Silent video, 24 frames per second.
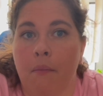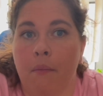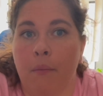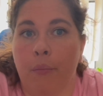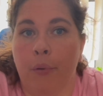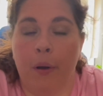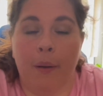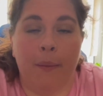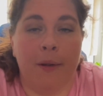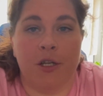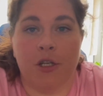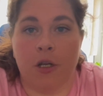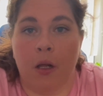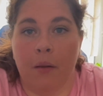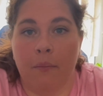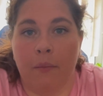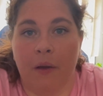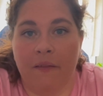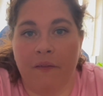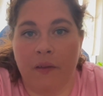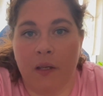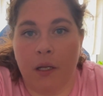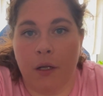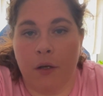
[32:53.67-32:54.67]
pretty much all
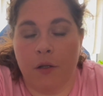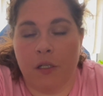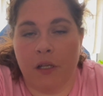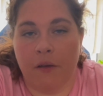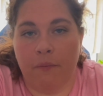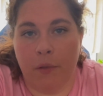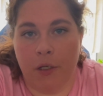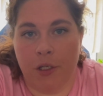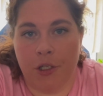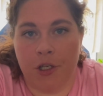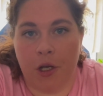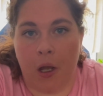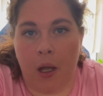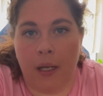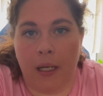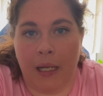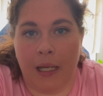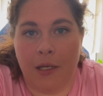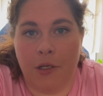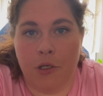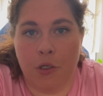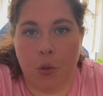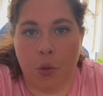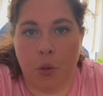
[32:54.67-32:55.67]
my videos have been shot
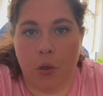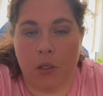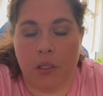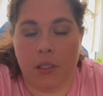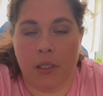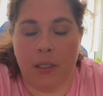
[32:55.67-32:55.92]
indoors,